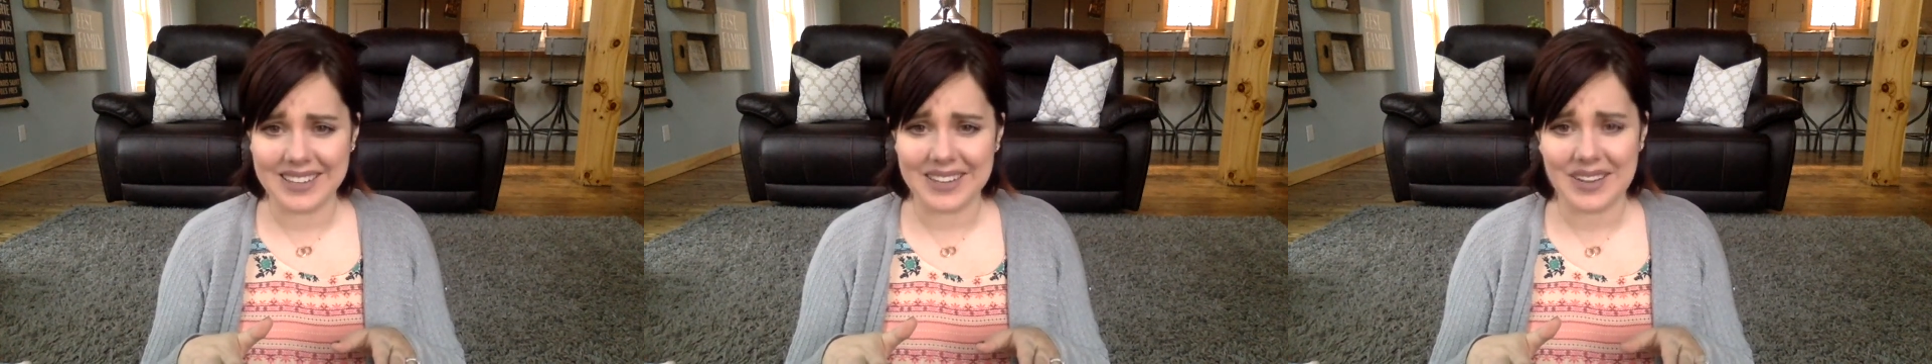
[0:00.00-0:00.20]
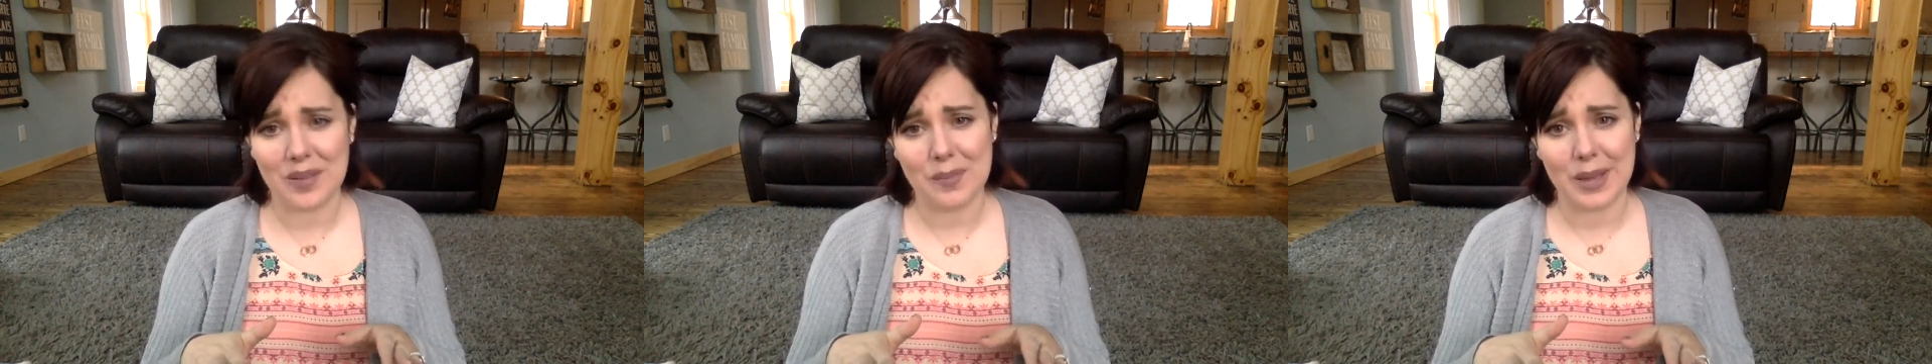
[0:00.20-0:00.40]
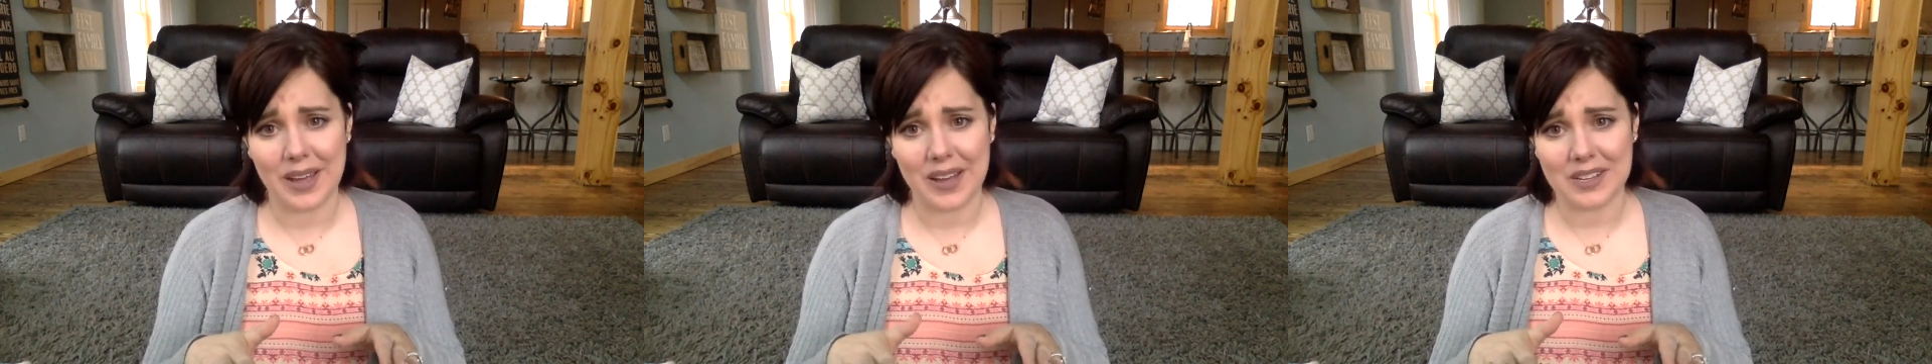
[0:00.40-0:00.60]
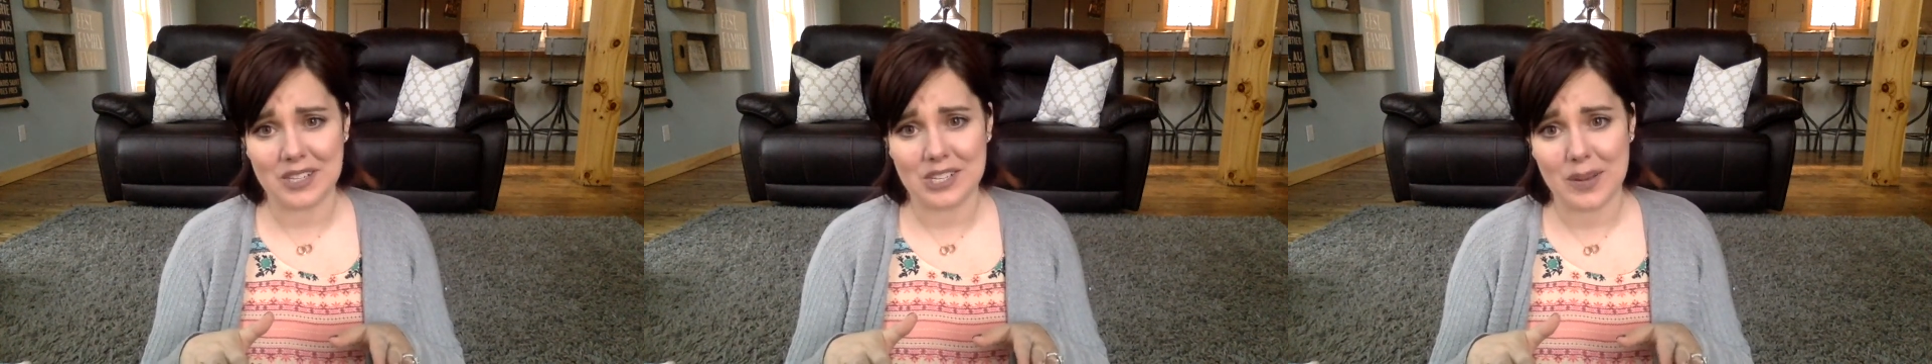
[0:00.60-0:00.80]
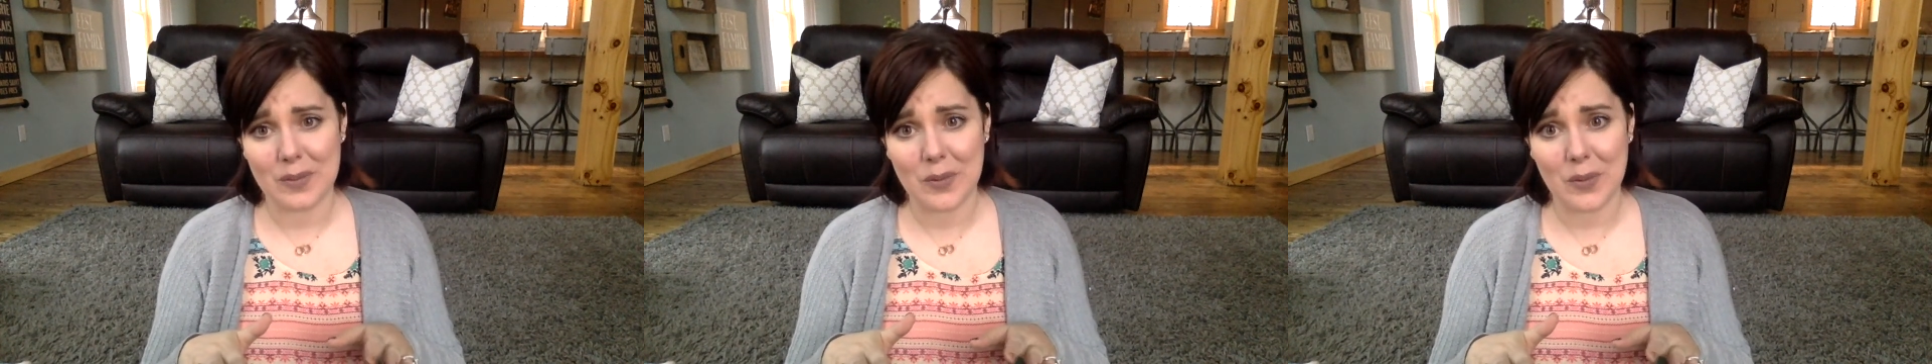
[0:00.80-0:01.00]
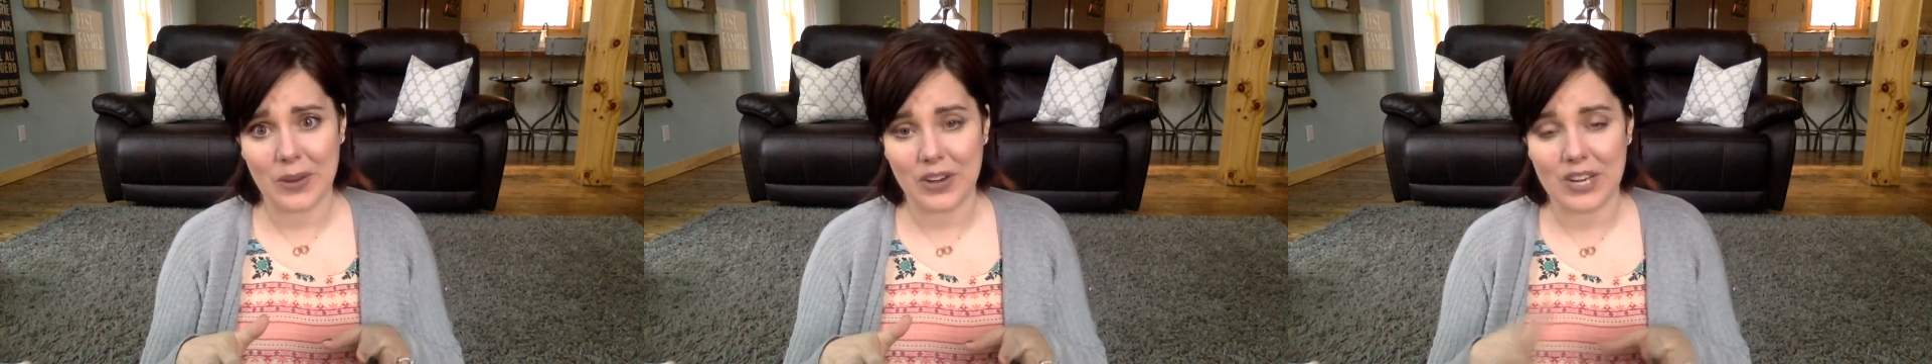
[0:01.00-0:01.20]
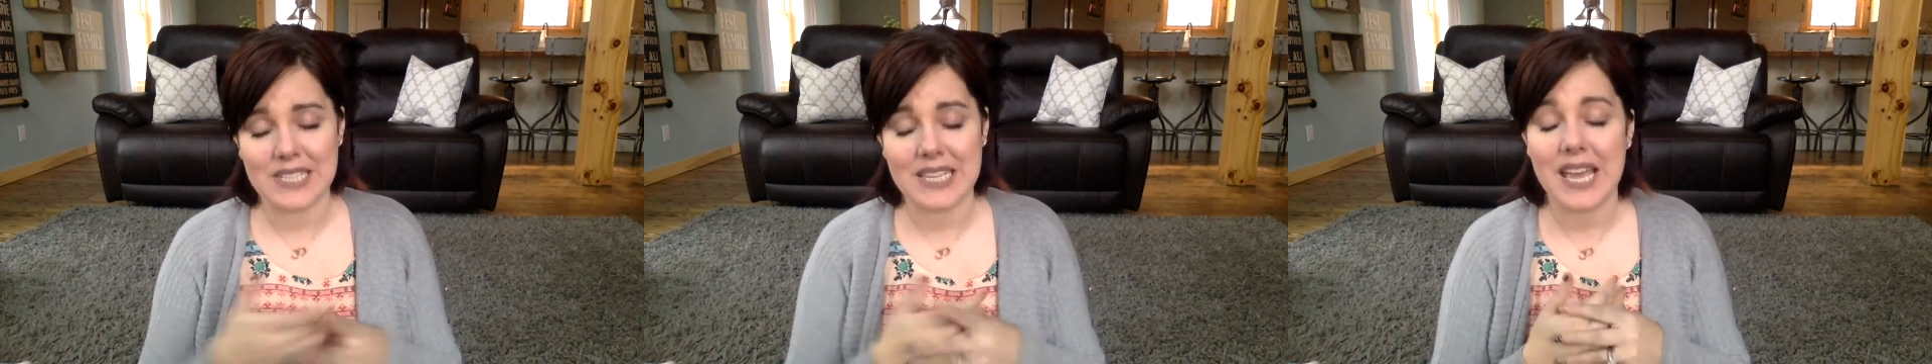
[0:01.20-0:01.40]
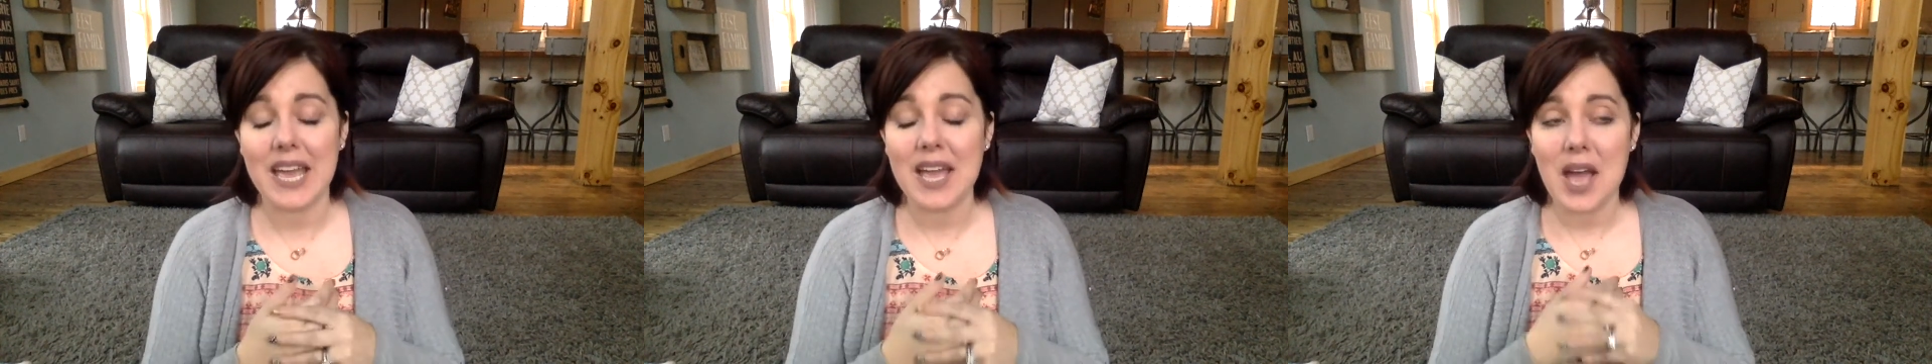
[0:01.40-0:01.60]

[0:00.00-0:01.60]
Oh my gosh, I'm going crazy.